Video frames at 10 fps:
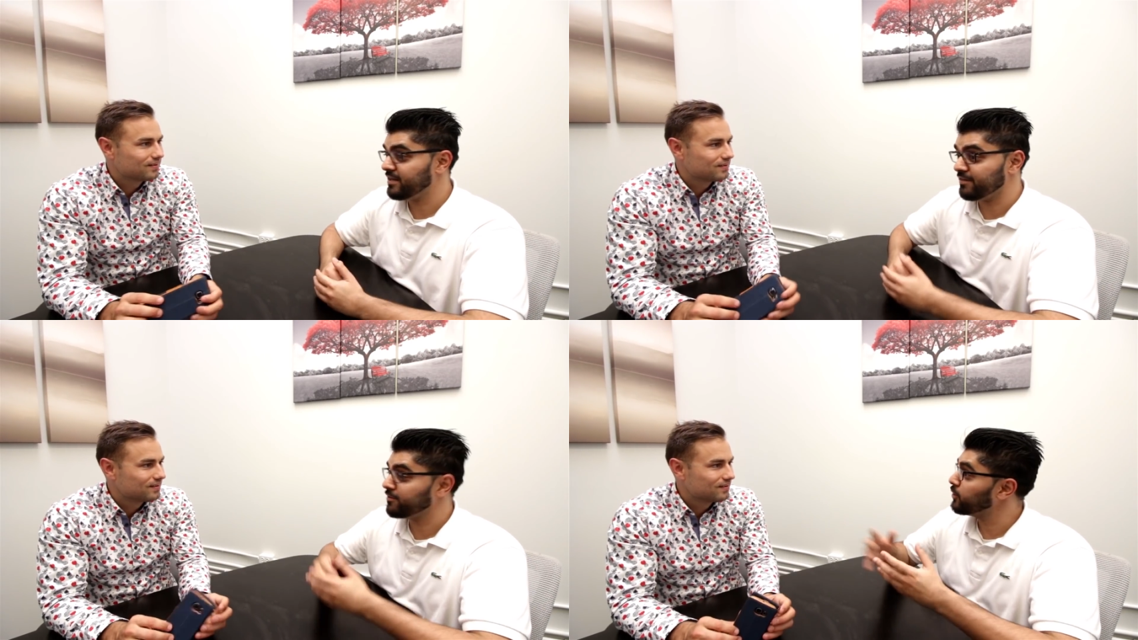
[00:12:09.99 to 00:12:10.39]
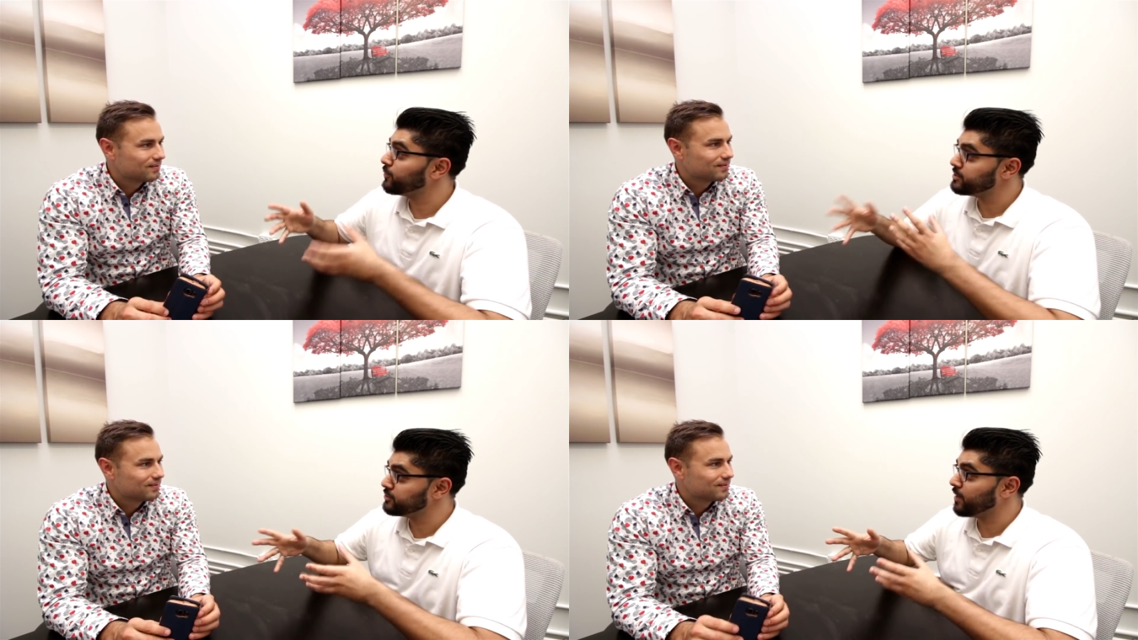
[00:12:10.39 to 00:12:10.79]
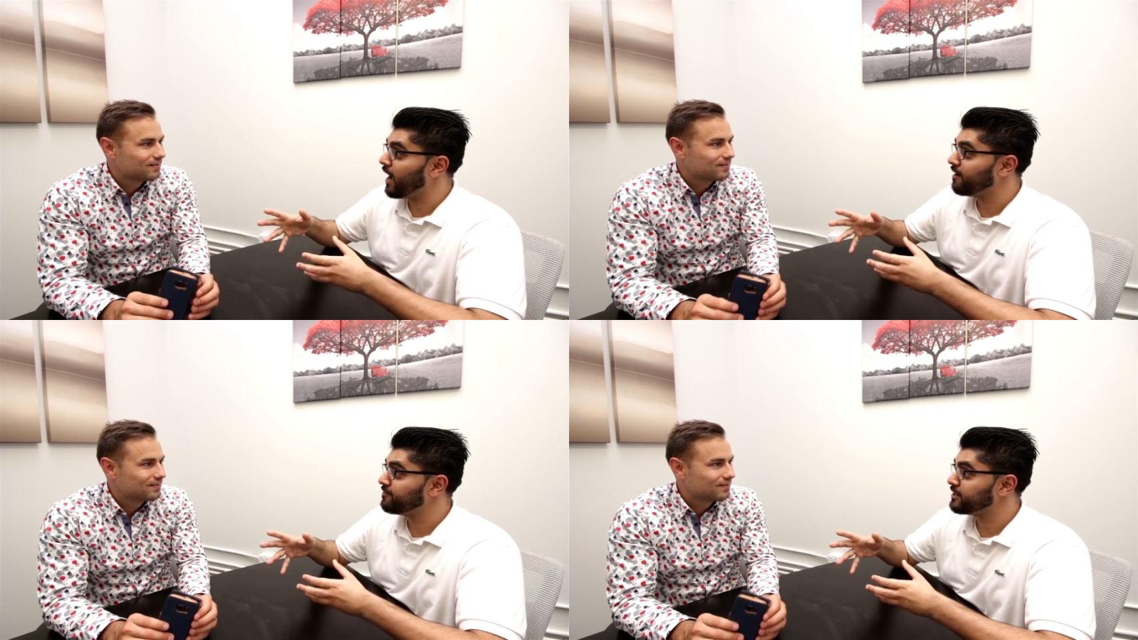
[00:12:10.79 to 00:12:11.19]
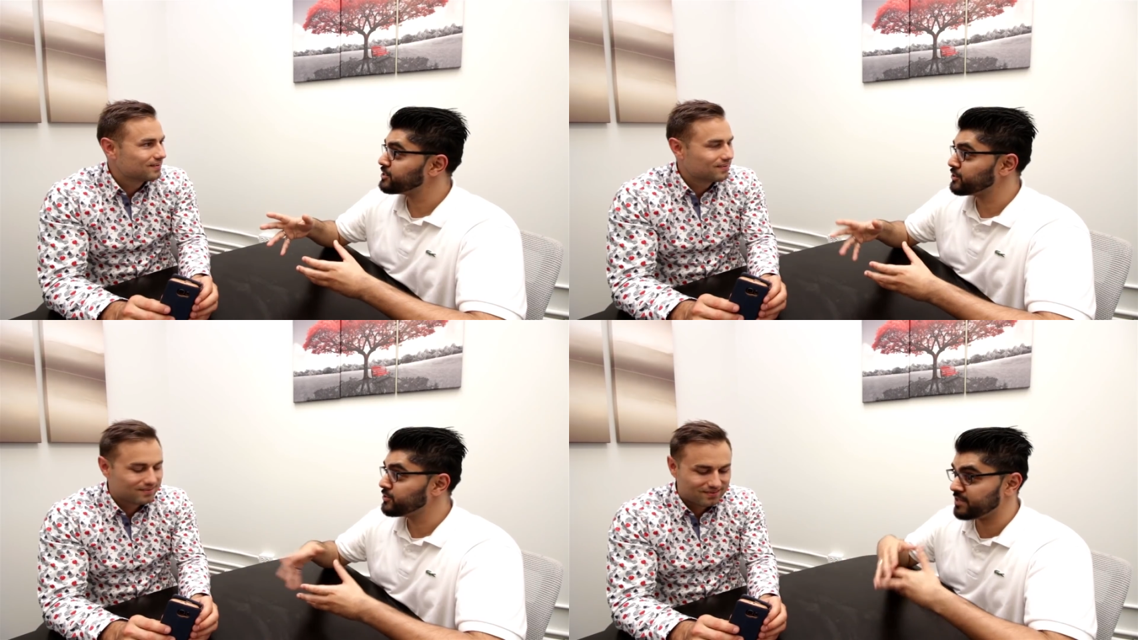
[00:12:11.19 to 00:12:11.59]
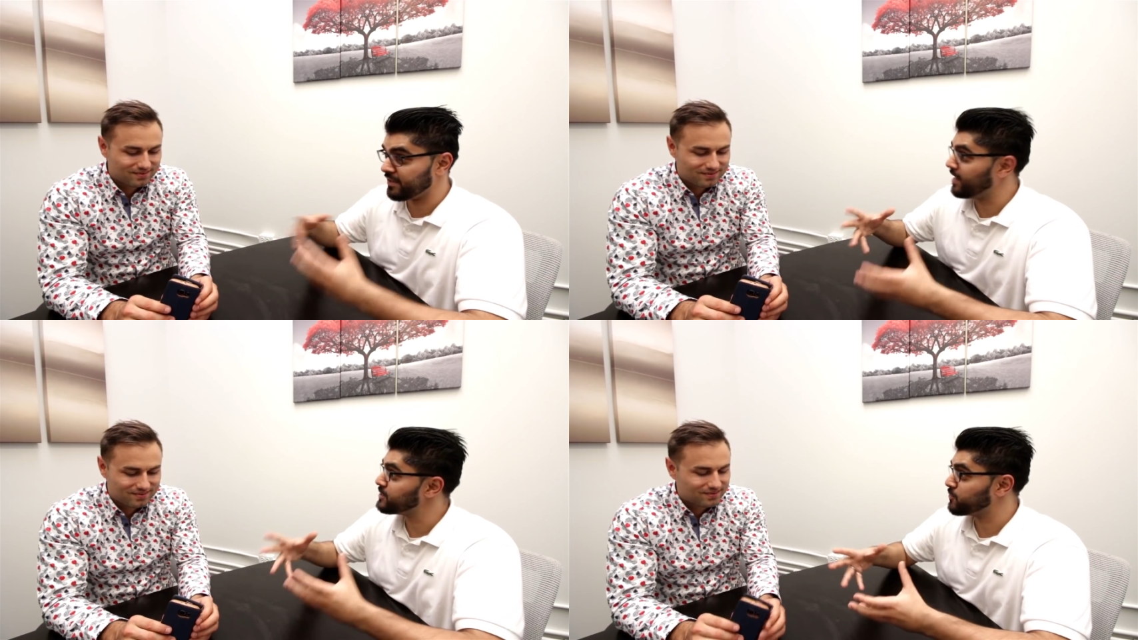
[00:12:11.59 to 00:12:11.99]
Speaker 1: even though we do have issues, like
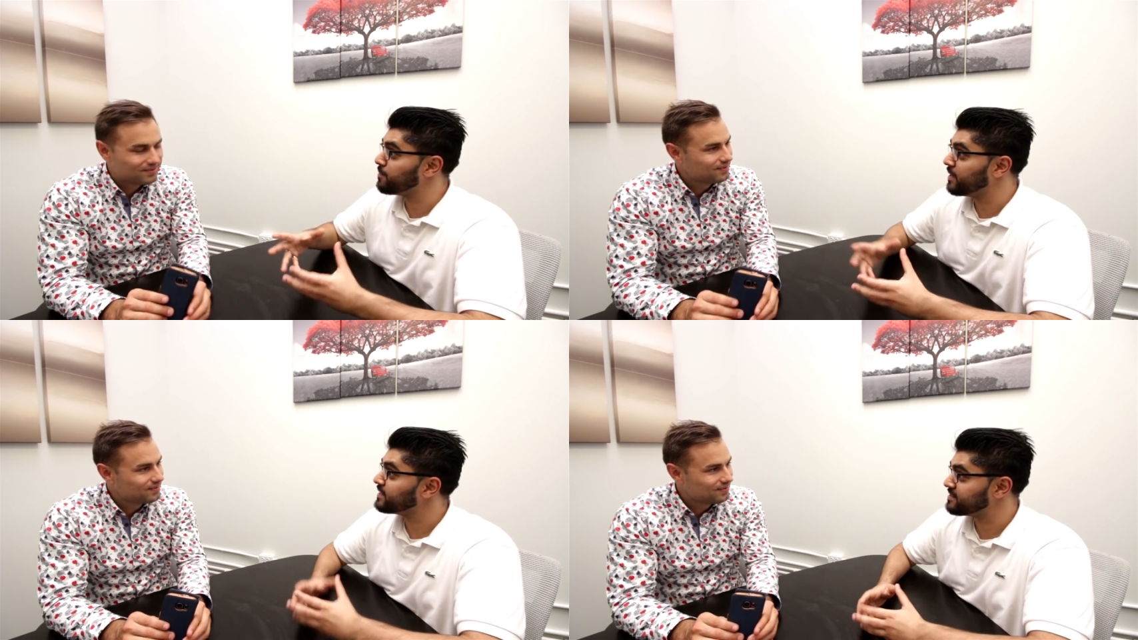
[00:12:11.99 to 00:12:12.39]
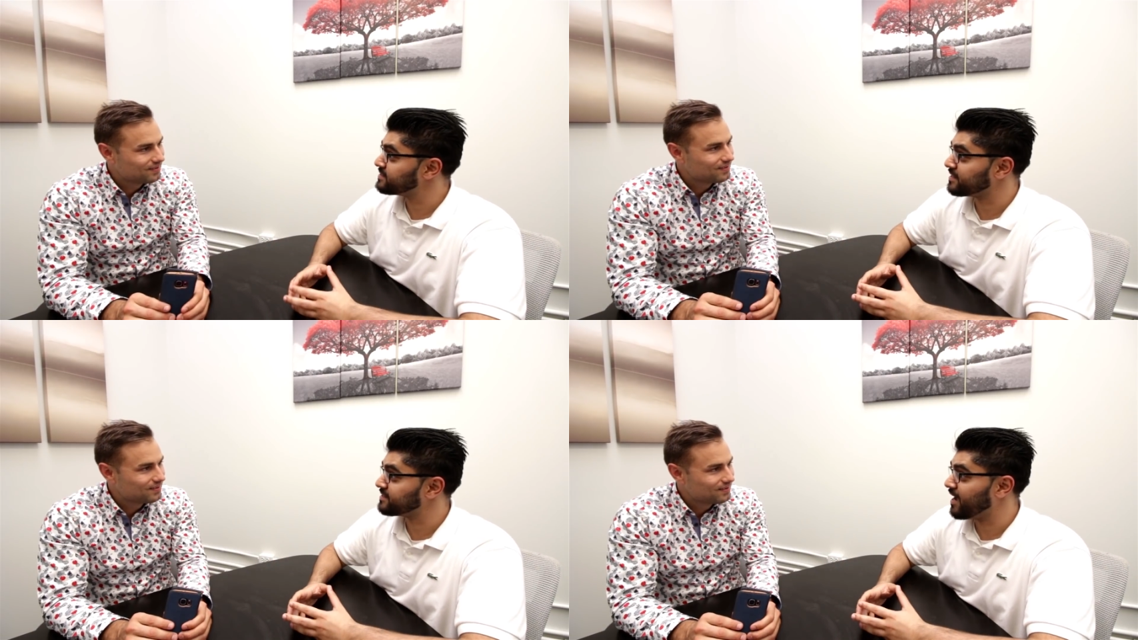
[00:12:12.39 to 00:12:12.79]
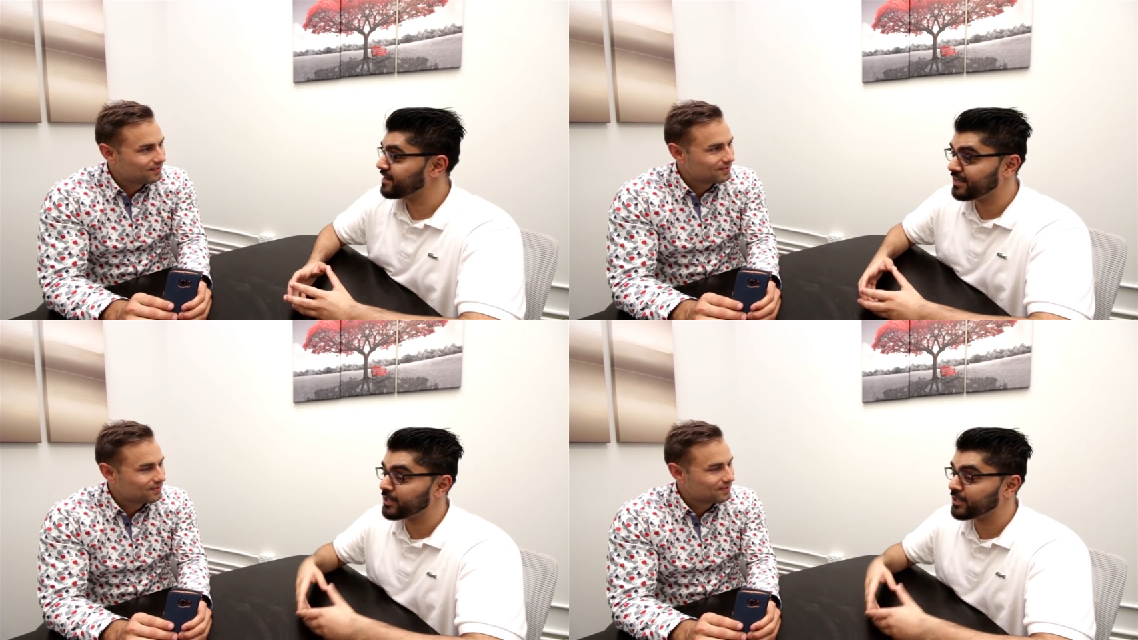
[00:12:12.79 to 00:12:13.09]
that's what makes this exciting.